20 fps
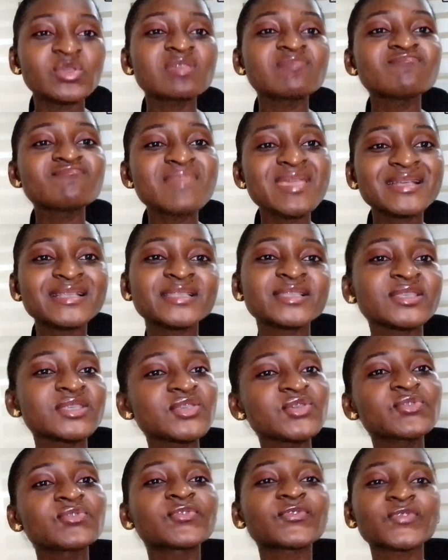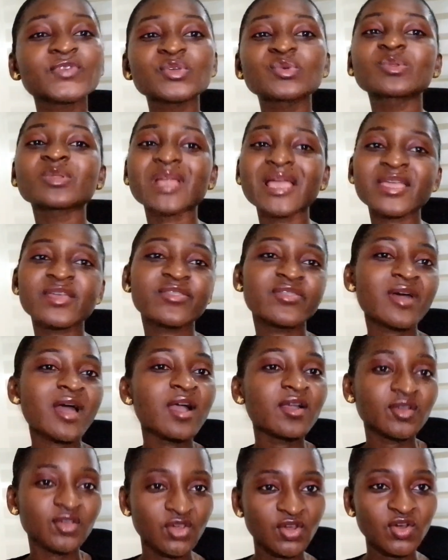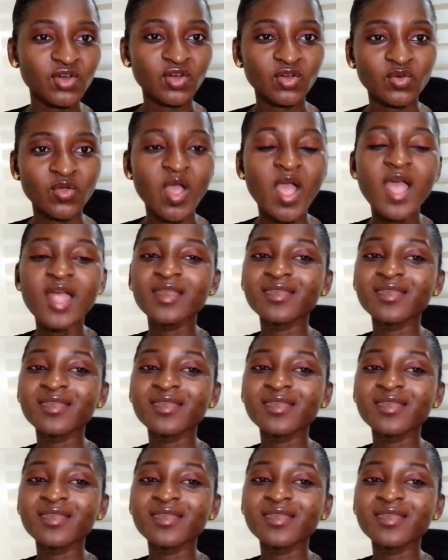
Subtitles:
It makes you feel like that girl,